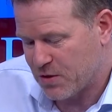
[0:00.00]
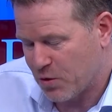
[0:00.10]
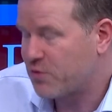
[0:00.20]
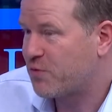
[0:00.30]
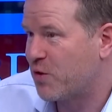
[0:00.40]

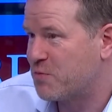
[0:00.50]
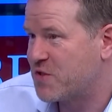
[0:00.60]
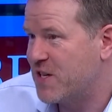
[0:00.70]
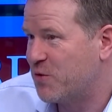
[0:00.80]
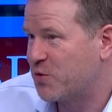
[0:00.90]
not from
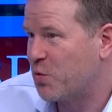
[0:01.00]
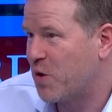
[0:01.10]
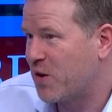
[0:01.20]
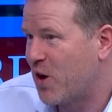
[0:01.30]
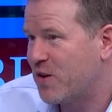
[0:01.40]
0 to
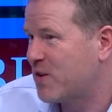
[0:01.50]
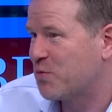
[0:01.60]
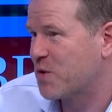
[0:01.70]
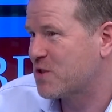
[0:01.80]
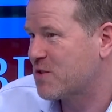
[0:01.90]
100,
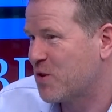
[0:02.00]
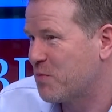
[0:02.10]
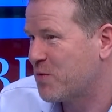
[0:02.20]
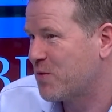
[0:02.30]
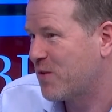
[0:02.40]
it was
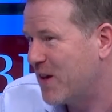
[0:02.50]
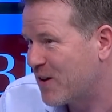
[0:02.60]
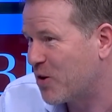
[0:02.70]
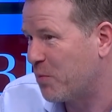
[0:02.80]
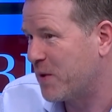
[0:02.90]

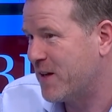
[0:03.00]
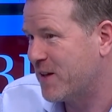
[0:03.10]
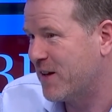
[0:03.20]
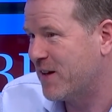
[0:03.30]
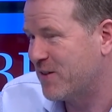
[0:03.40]
something
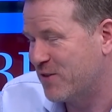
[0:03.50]
completely